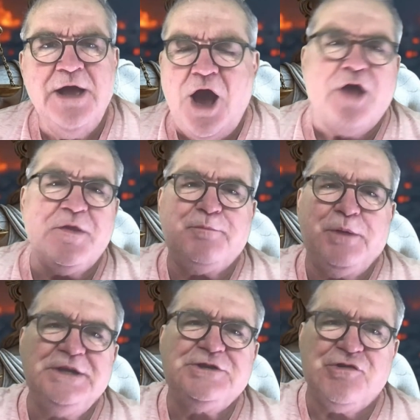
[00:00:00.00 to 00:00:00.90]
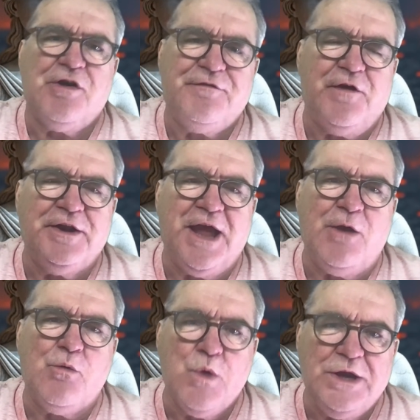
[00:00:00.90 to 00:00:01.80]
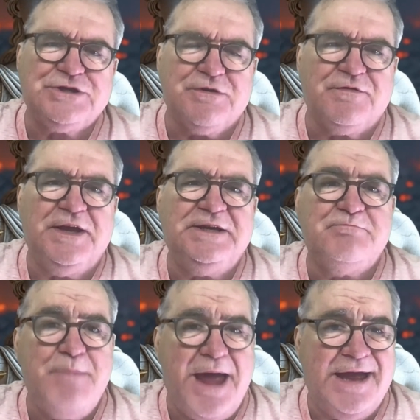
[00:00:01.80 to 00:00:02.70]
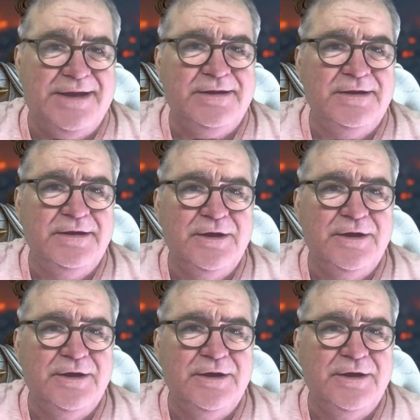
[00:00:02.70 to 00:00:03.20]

Are the police trying to find out which of these men